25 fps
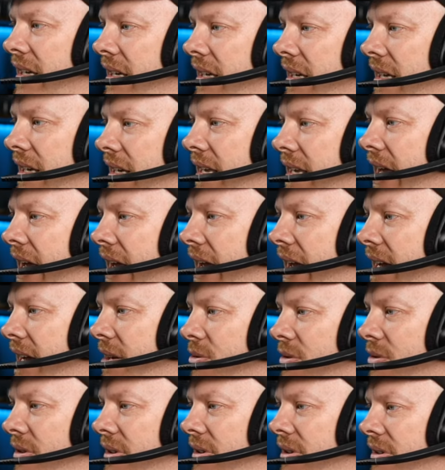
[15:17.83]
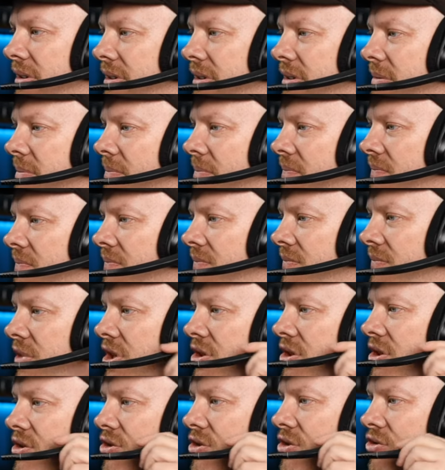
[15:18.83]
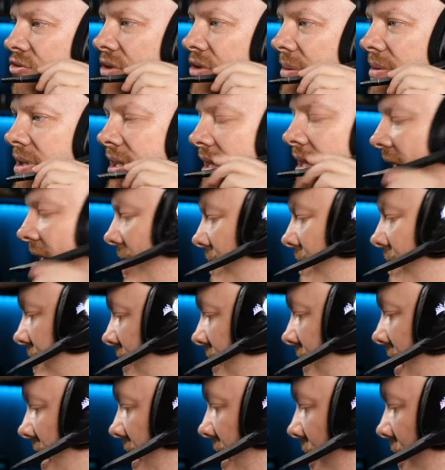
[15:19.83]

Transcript: Yeah, um, Dronescapes. Yeah, it